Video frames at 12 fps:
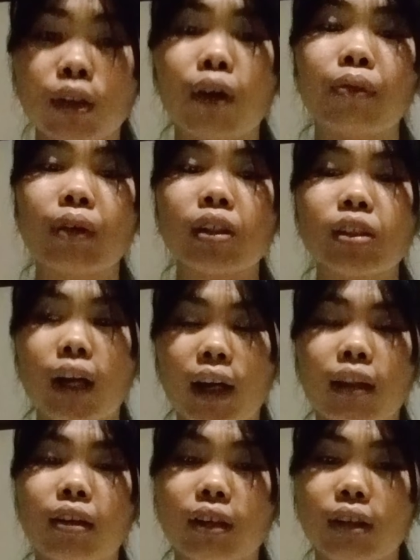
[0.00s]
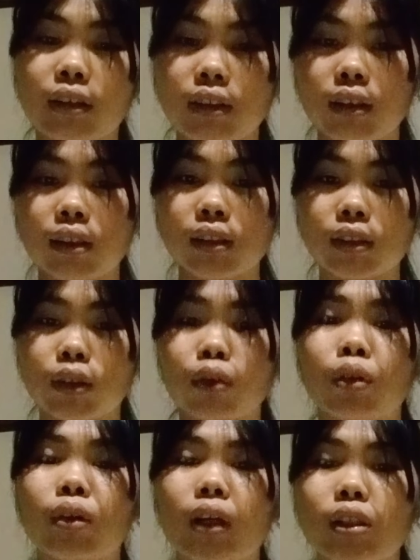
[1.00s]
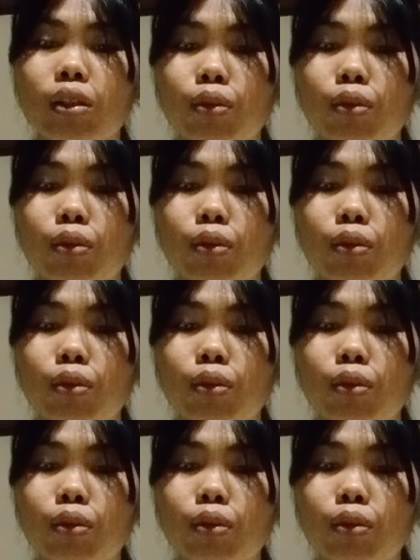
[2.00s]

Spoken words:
of each other. So that's